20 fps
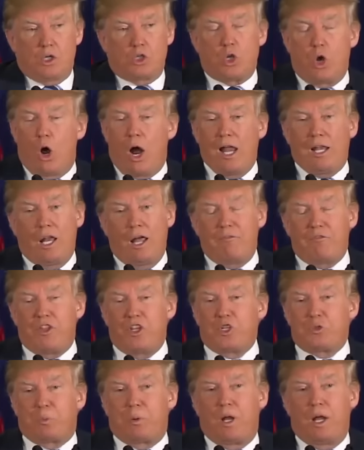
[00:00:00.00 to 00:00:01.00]
so I love
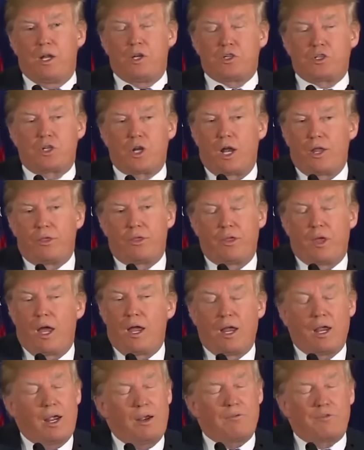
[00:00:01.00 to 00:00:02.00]
this place. I, th-
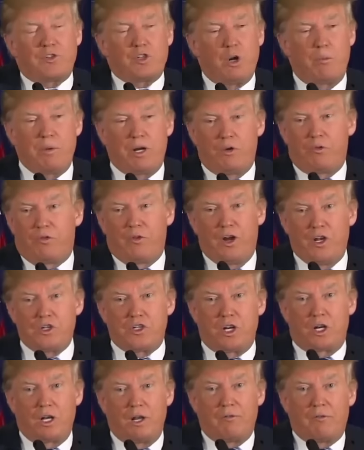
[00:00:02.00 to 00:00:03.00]
I, have so many
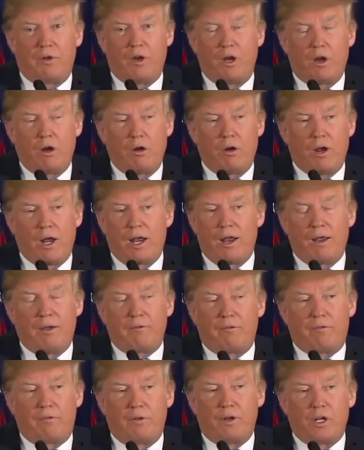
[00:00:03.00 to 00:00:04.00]
friends that live here, and I
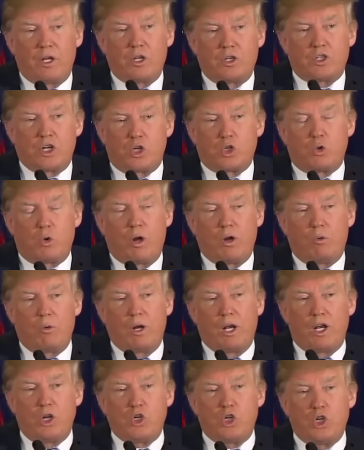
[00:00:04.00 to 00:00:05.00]
have uh, such great
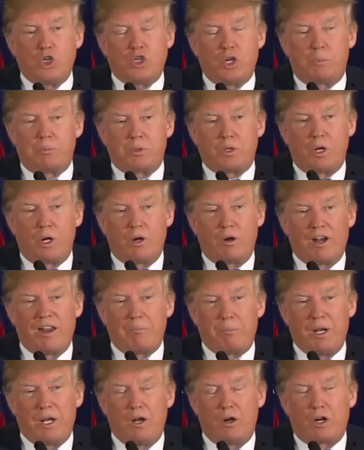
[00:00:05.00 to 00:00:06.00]
relationships here. And
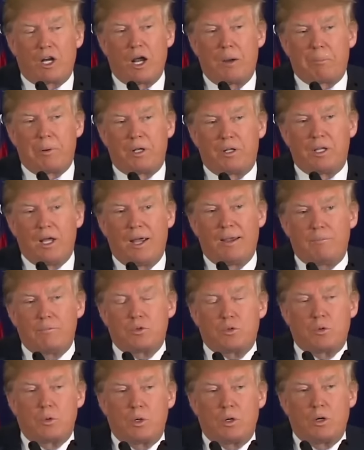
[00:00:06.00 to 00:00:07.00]
I've been here a couple of
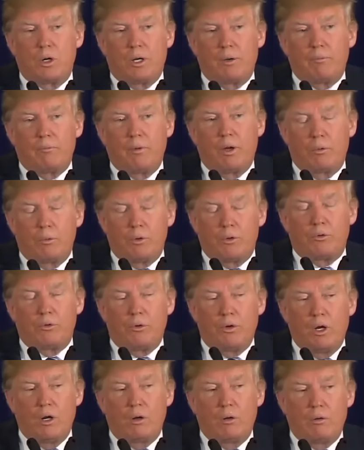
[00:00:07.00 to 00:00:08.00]
times where I, I
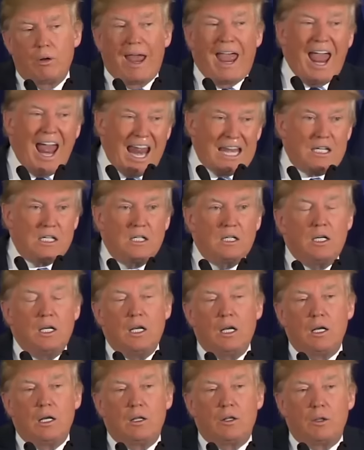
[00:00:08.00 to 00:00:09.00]
was, you know, at
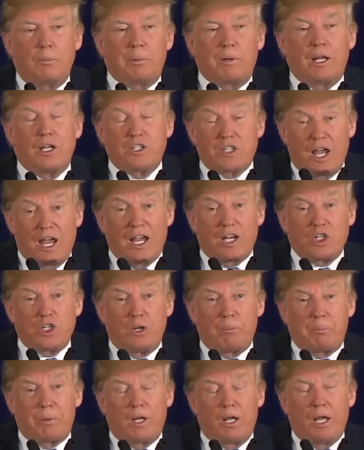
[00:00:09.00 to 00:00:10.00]
the place I
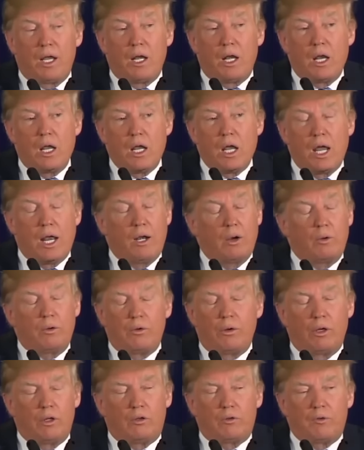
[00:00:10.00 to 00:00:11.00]
actually played, and it
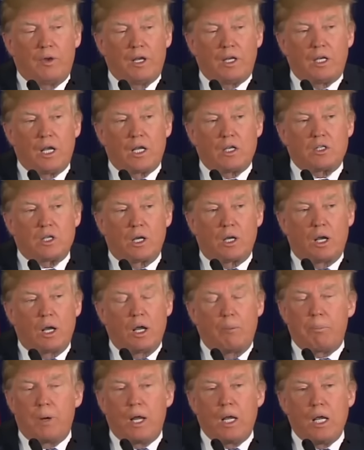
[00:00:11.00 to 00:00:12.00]
was, it's
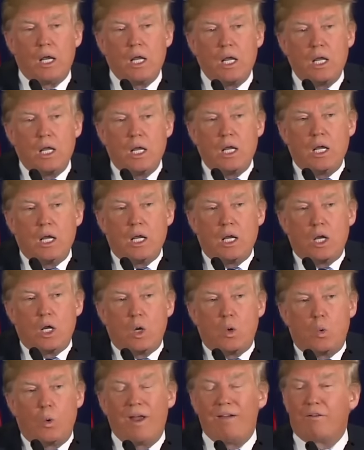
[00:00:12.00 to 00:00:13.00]
fantastic. But
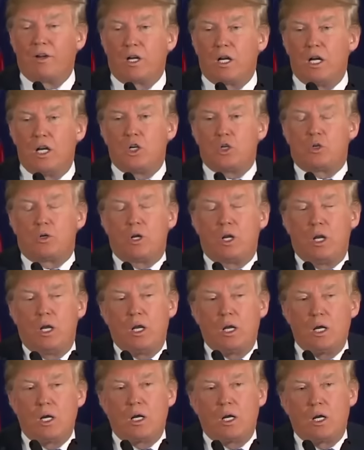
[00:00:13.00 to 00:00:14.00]
we have a
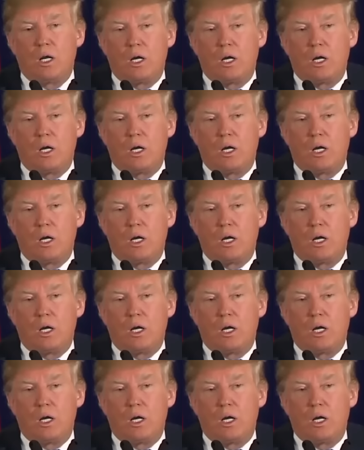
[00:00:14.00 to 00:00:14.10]
country